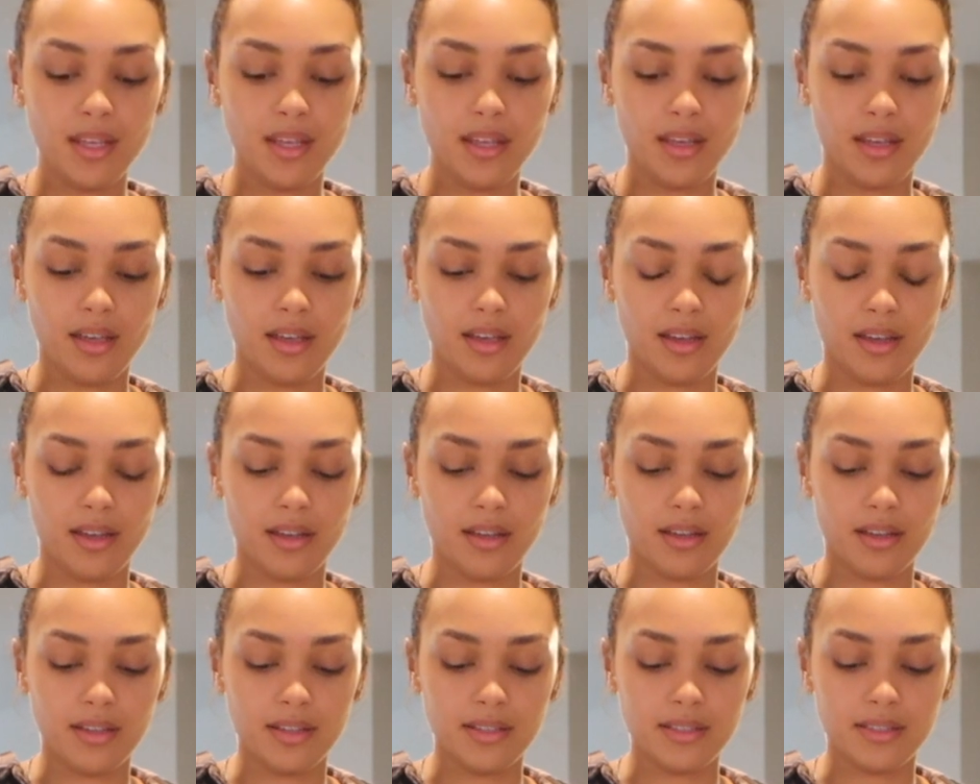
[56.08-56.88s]

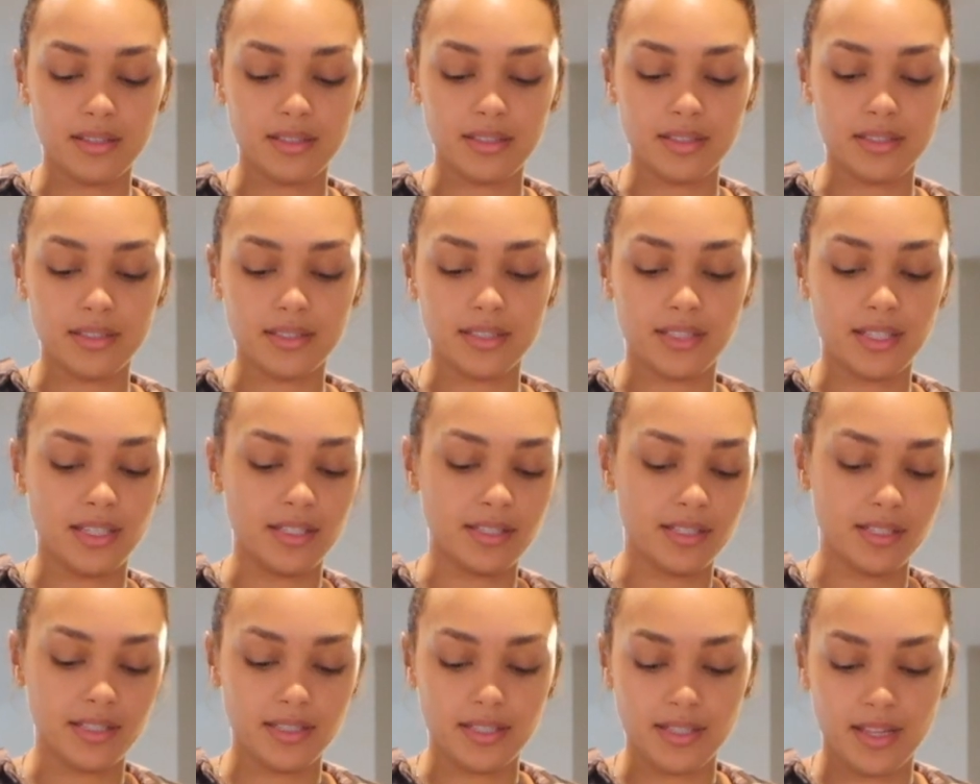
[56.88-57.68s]
and
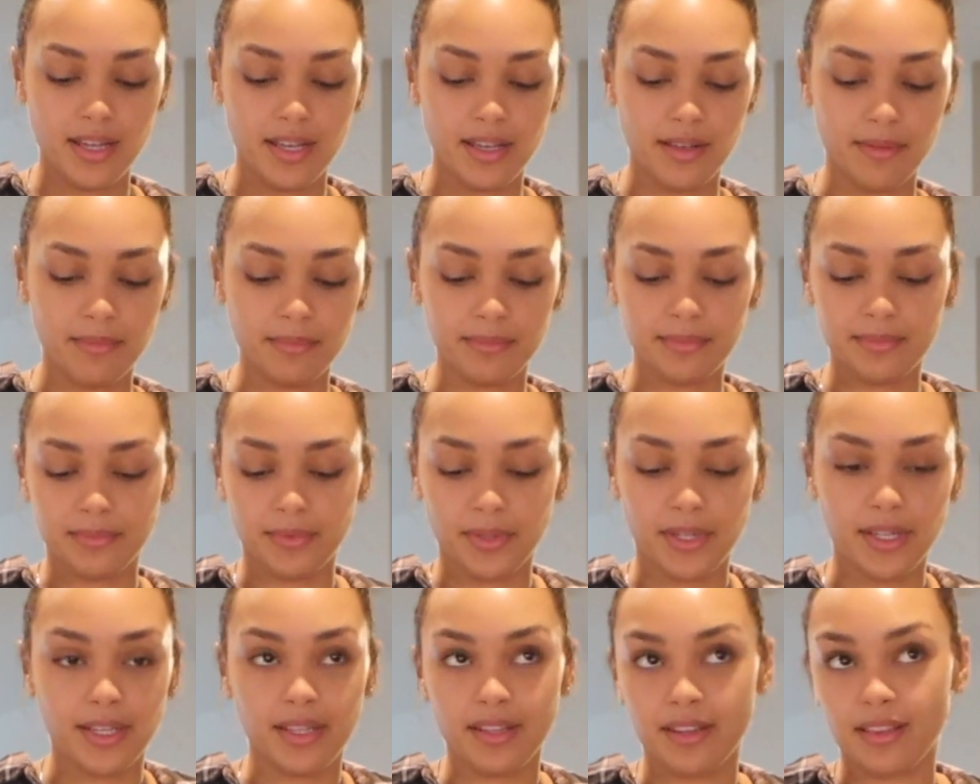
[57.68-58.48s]
seasoned them
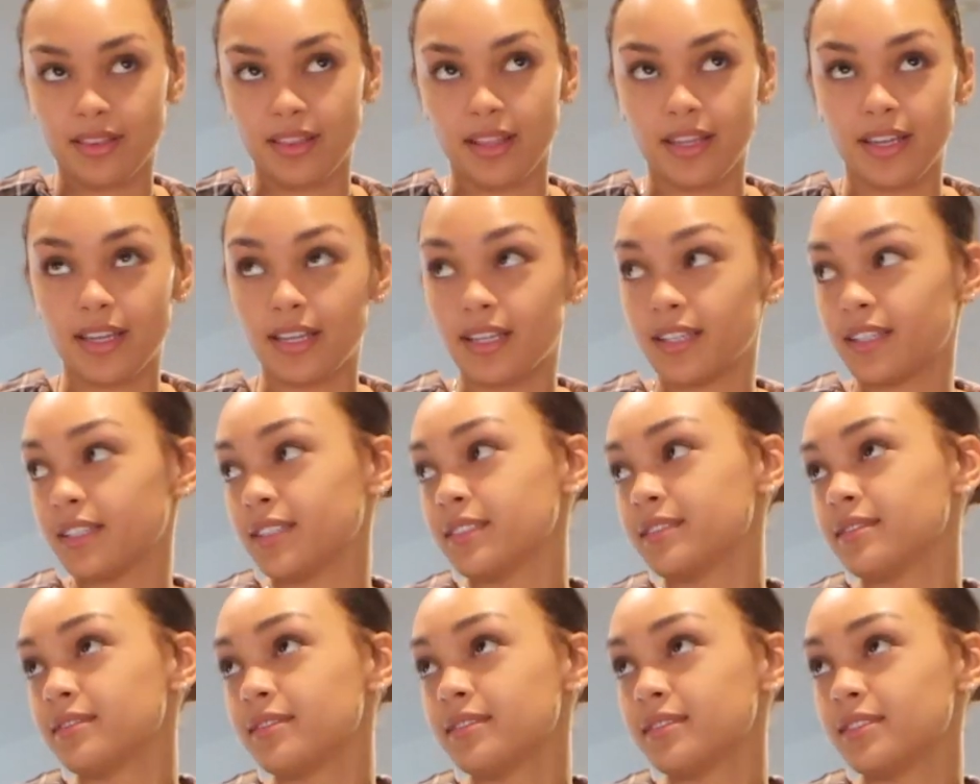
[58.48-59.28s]
with like
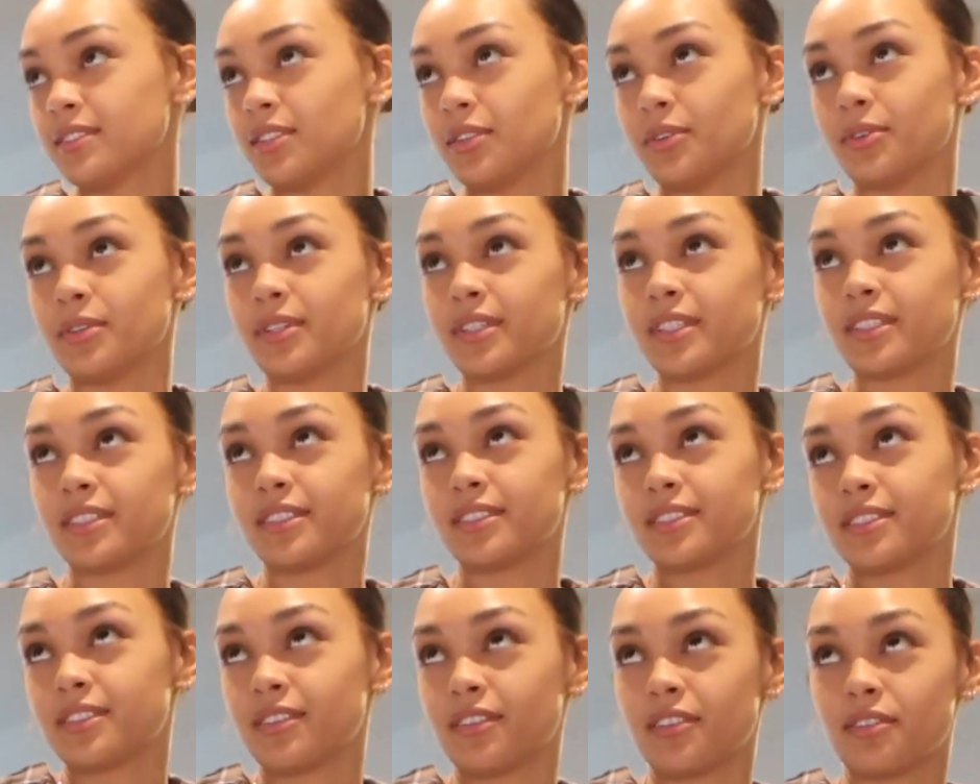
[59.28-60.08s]

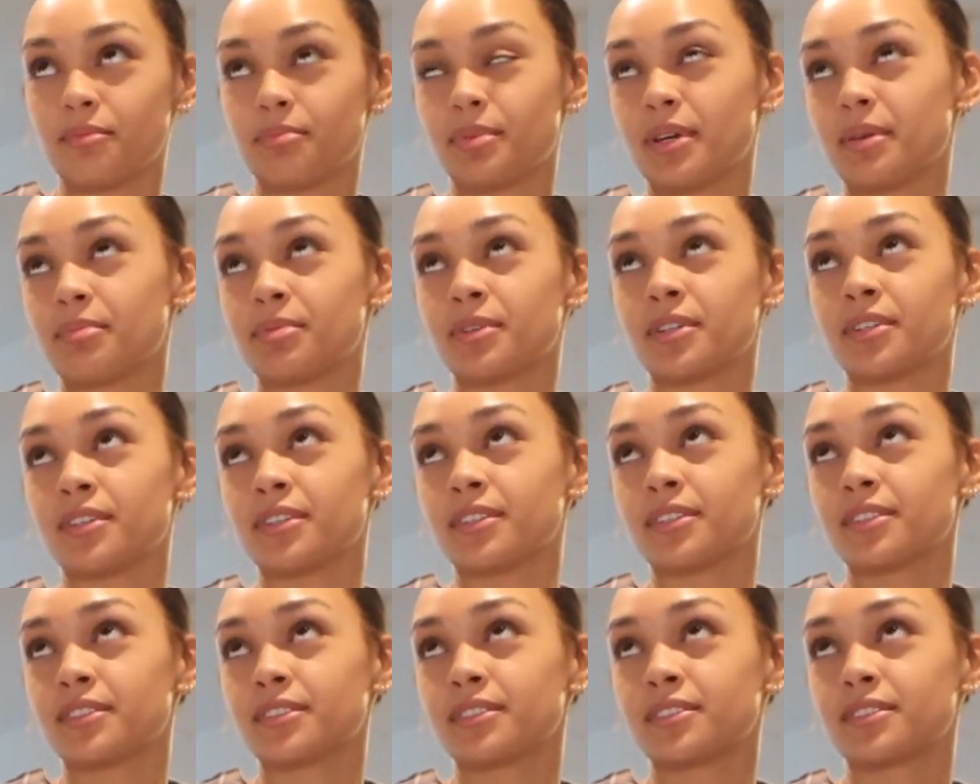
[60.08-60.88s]
oil, salt,
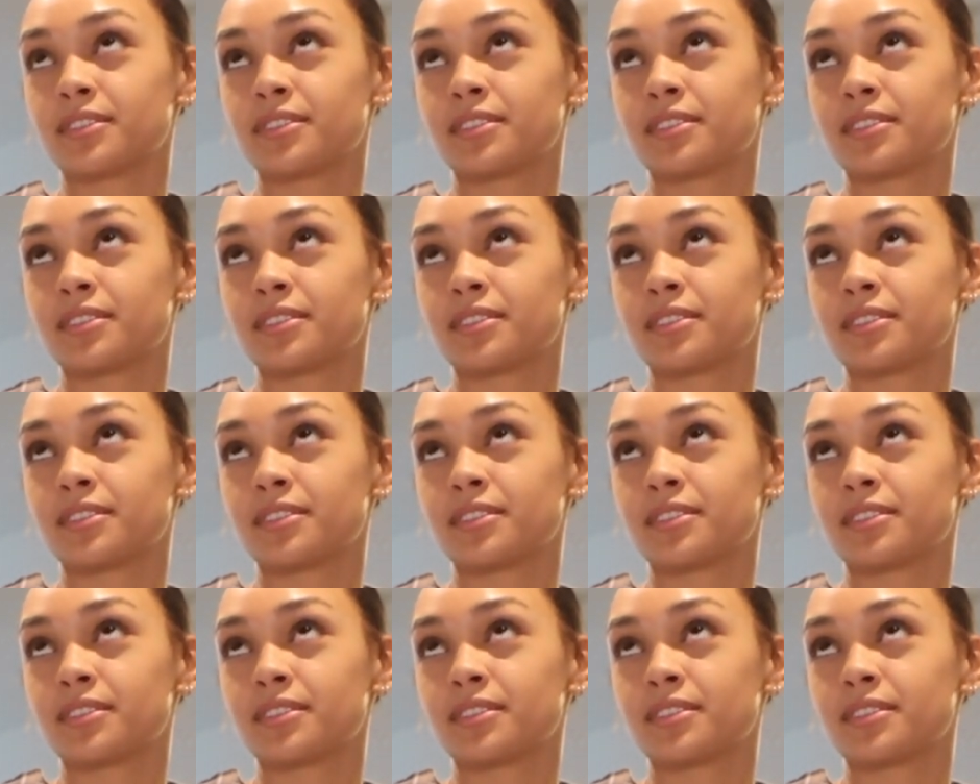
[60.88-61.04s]
pepper,